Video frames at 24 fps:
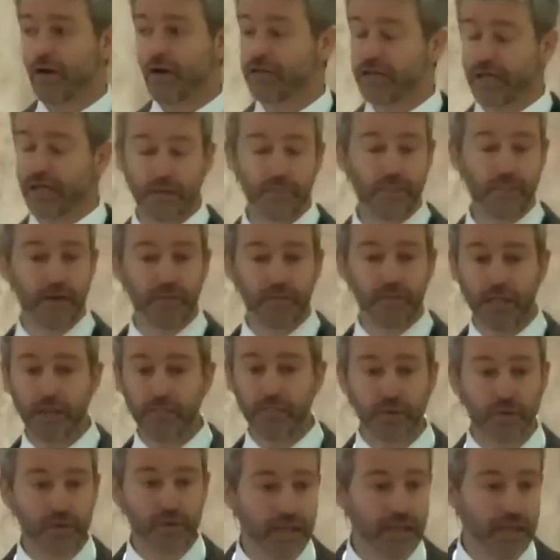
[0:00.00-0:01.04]
talking about when he
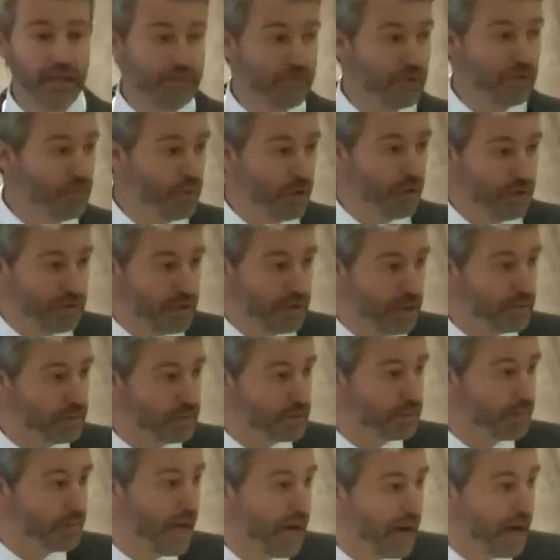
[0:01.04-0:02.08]
proclaimed the word, there
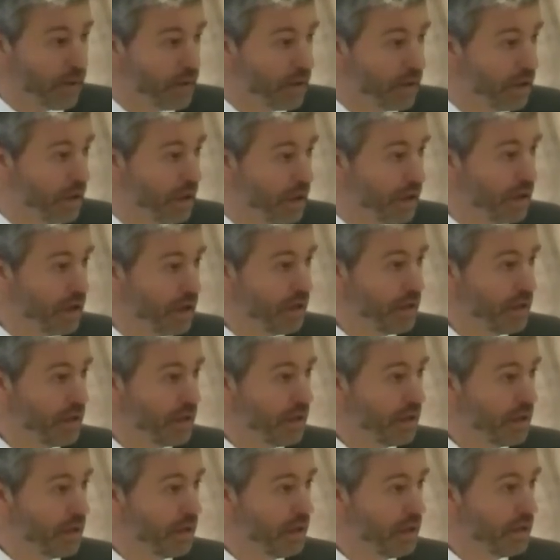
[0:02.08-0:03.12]
was power,
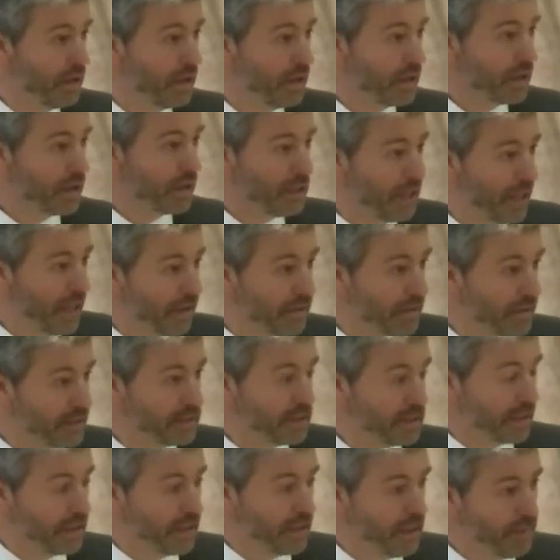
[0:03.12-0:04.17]

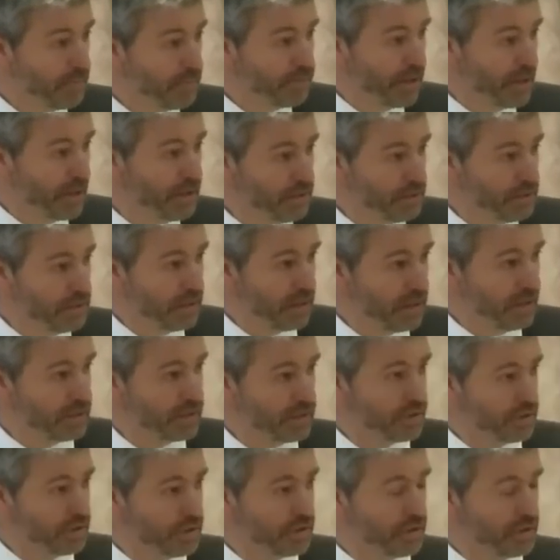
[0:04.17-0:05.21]
clarity,
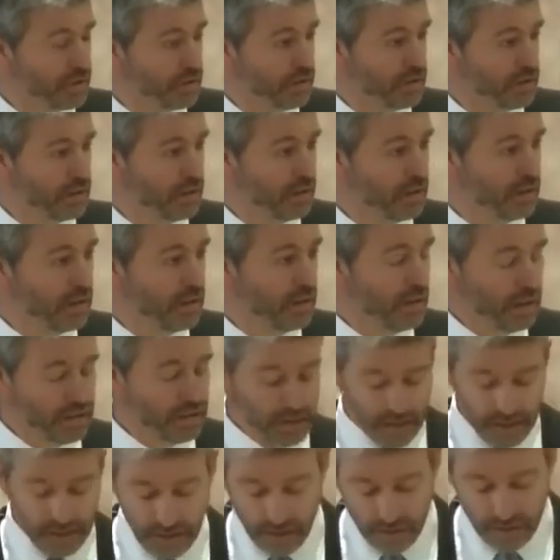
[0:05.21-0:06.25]
boldness.
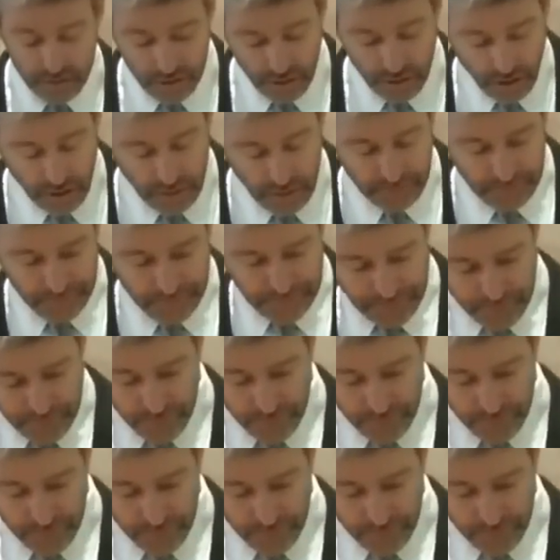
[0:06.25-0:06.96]
And then he goes on.